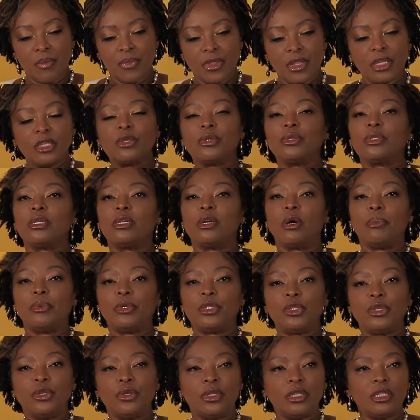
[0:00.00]
This was an
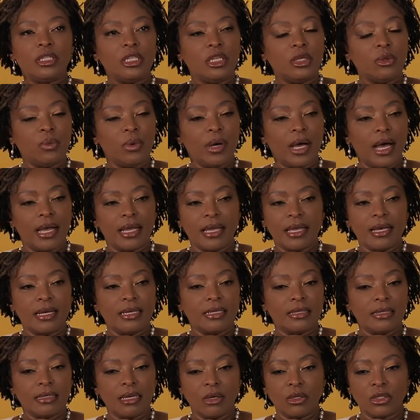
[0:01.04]
opportunity where I
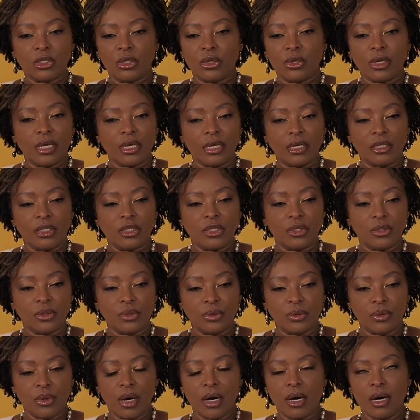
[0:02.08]
guess I was looking
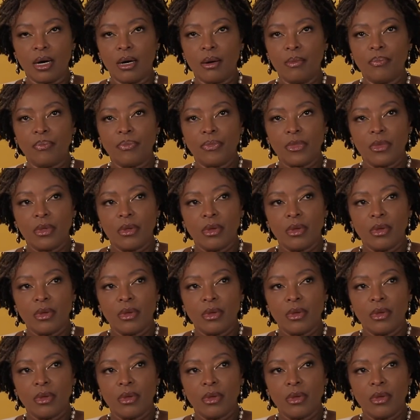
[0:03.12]
to